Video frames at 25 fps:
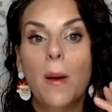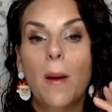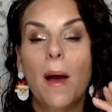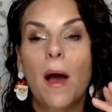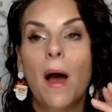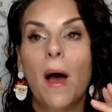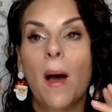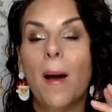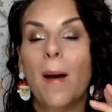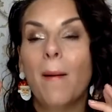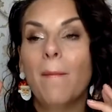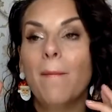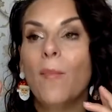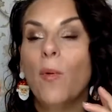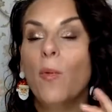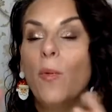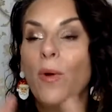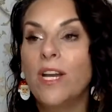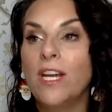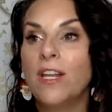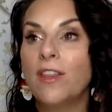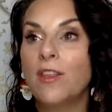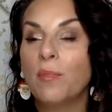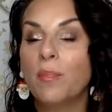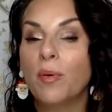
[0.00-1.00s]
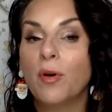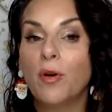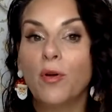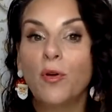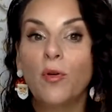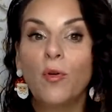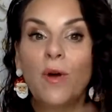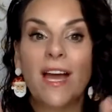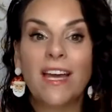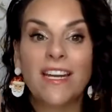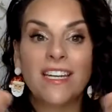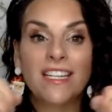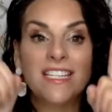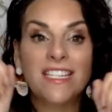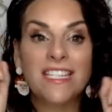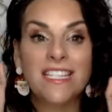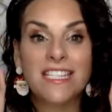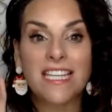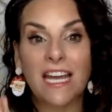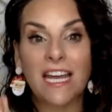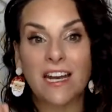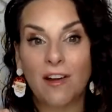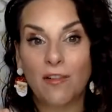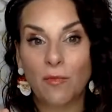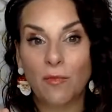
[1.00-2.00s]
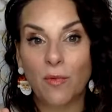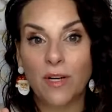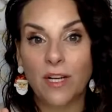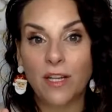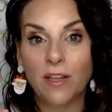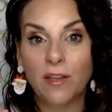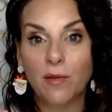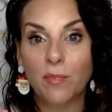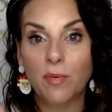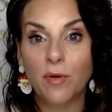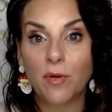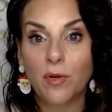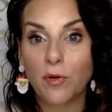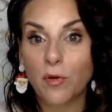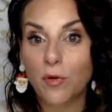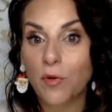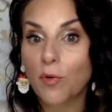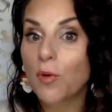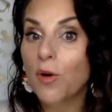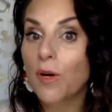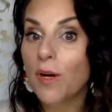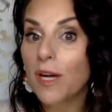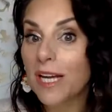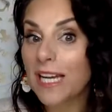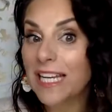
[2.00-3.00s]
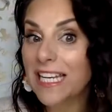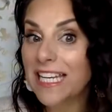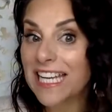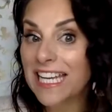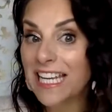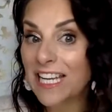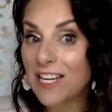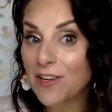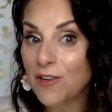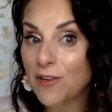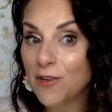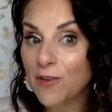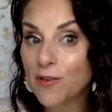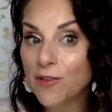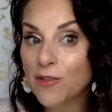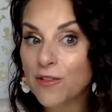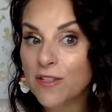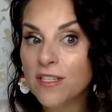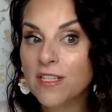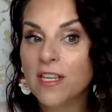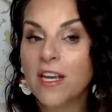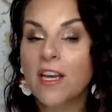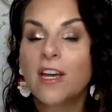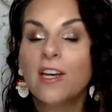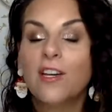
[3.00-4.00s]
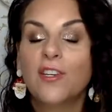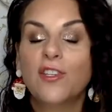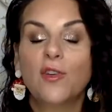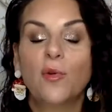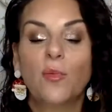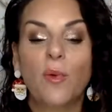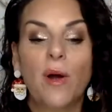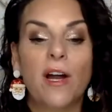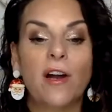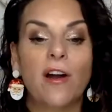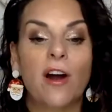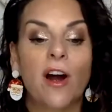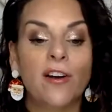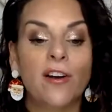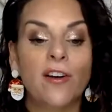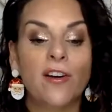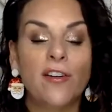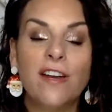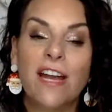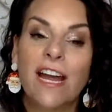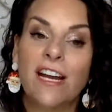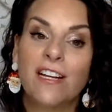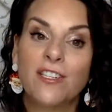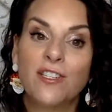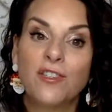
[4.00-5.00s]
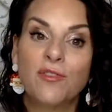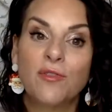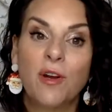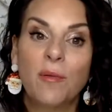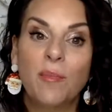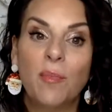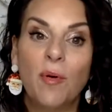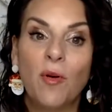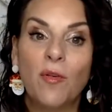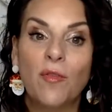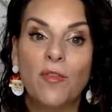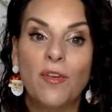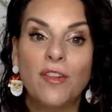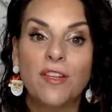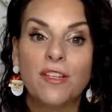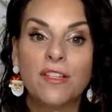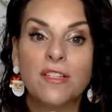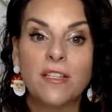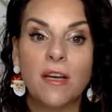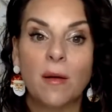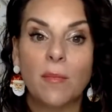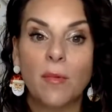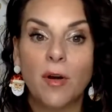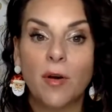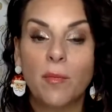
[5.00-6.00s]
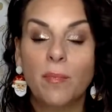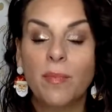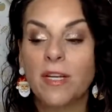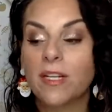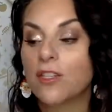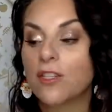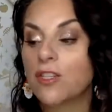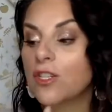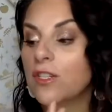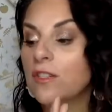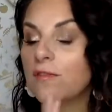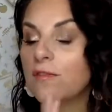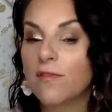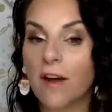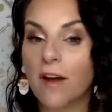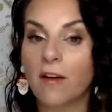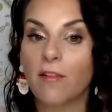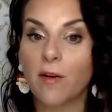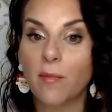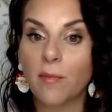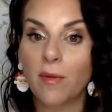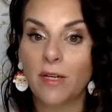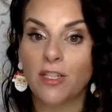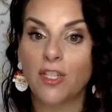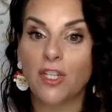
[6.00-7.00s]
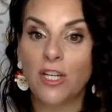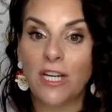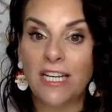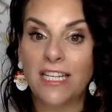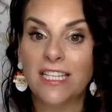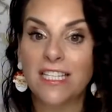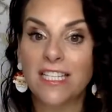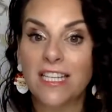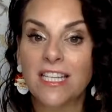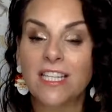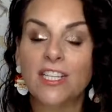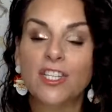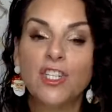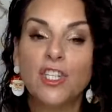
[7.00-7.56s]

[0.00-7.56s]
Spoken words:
Winnie the Pooh and a set of Winnie the Pooh ears to wear on our next trip over the summer because she's very much into this.